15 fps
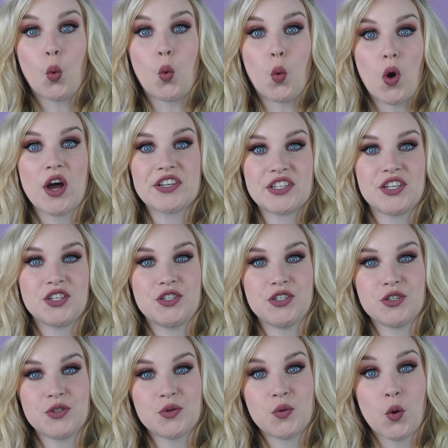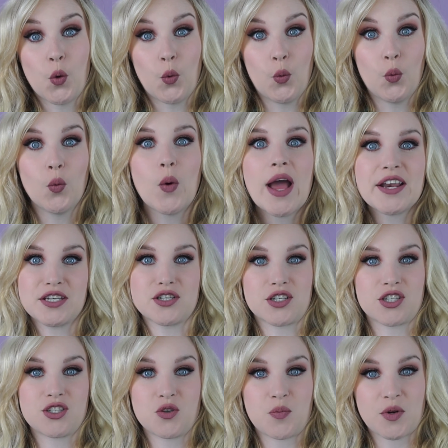what to do when you're
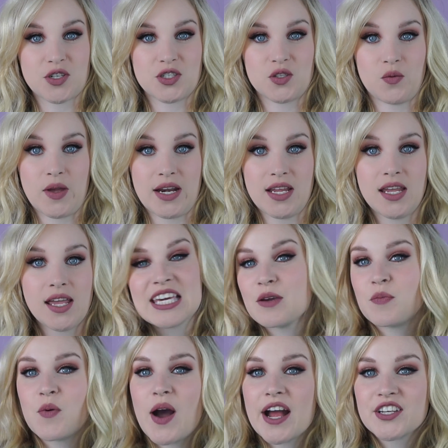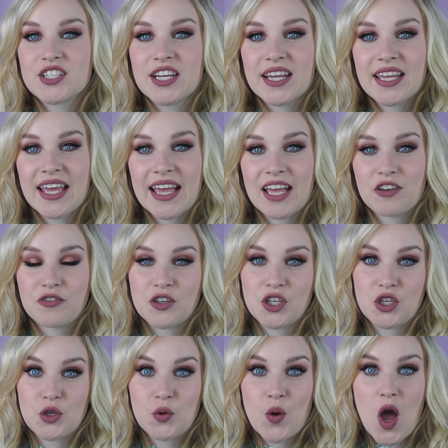super sweaty. Keep watching if
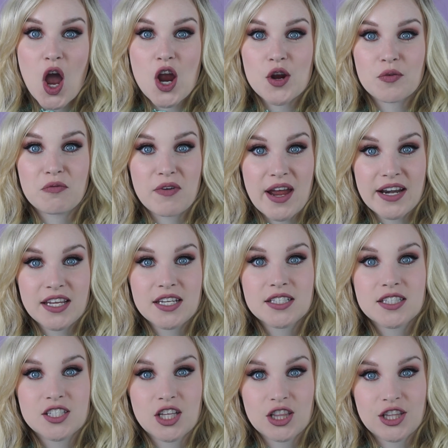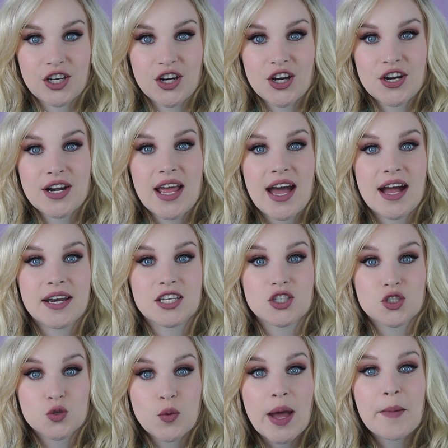you are ready to learn how to
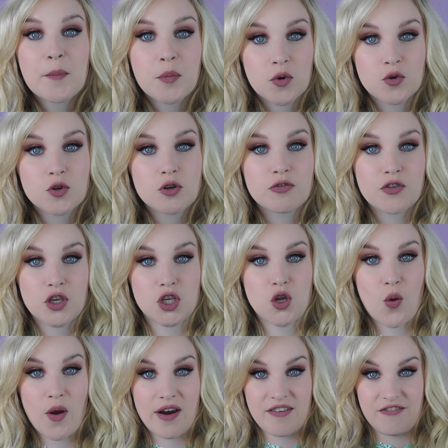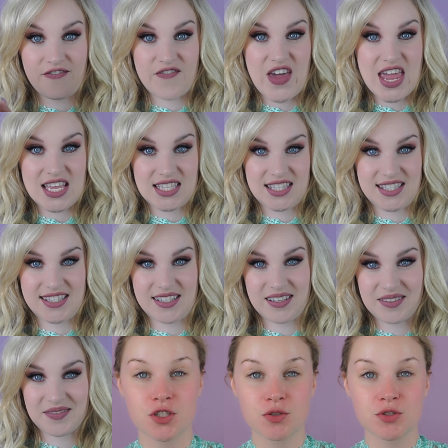sweat-proof your face.
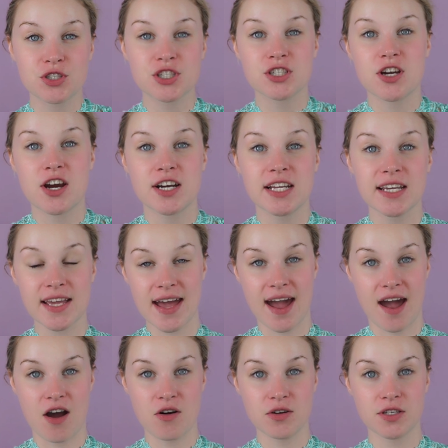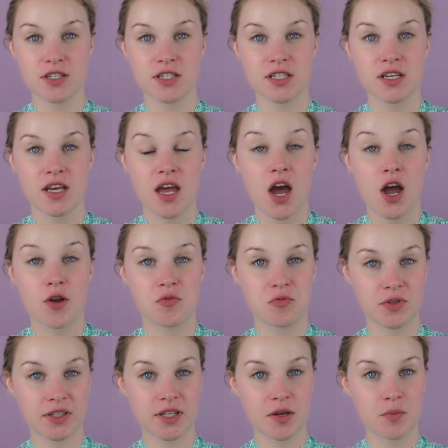So starting out, a
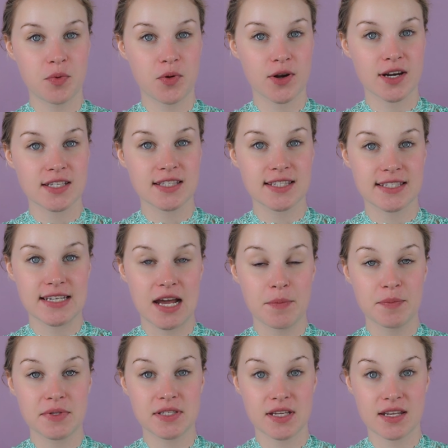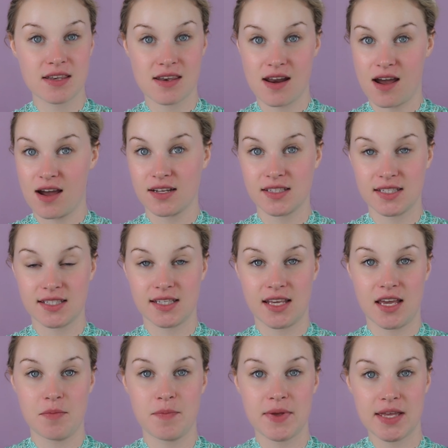really important step to not
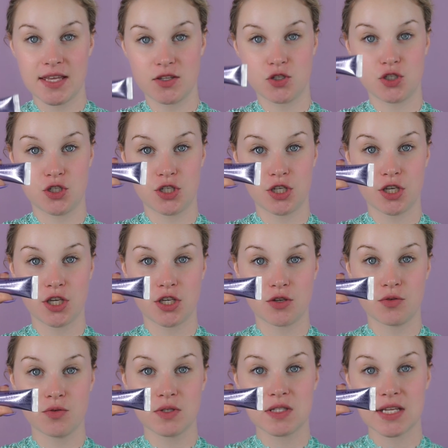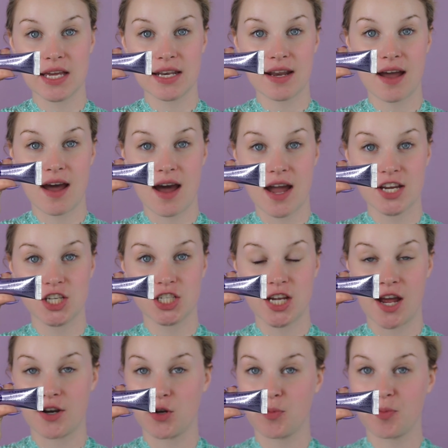skip is to use an
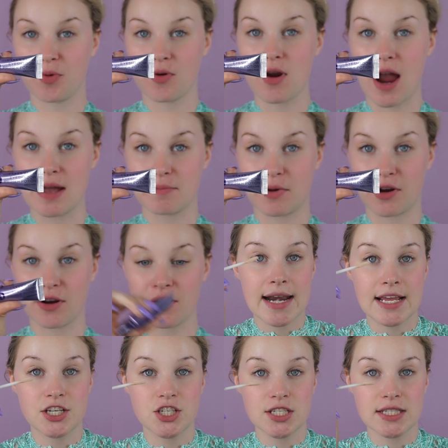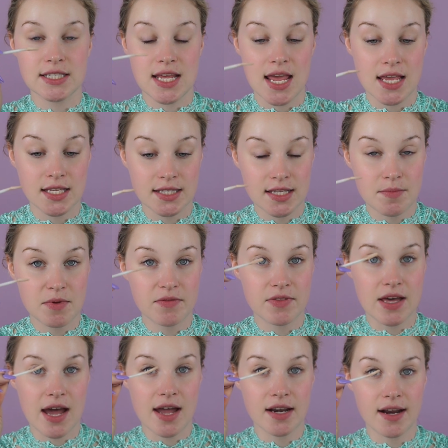eyeshadow primer. And I just take some of
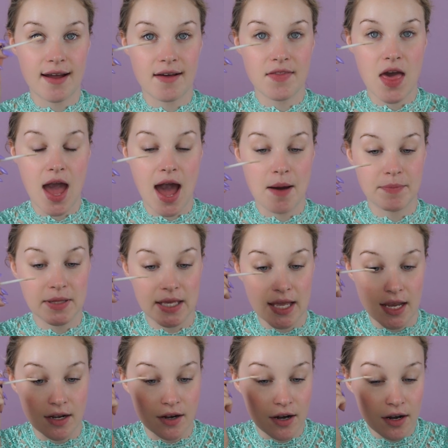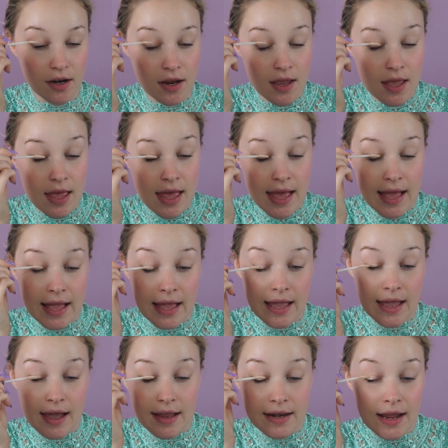that on the applicator
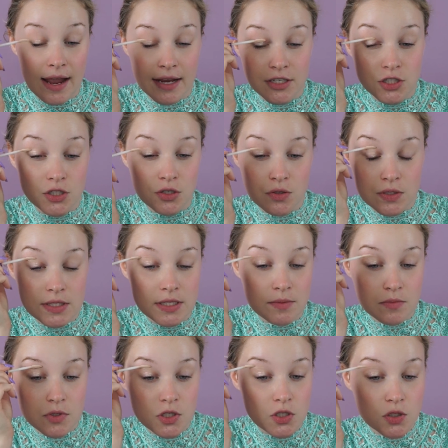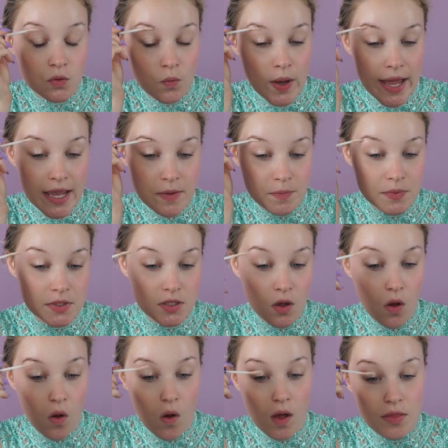and I do some swipes
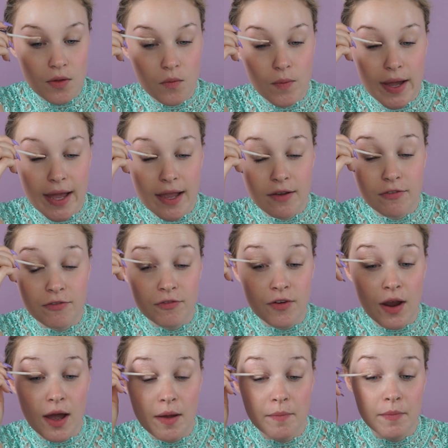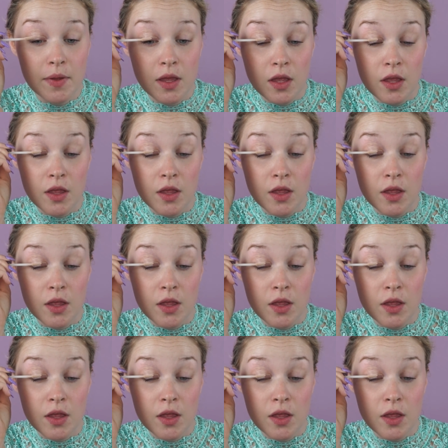all the way from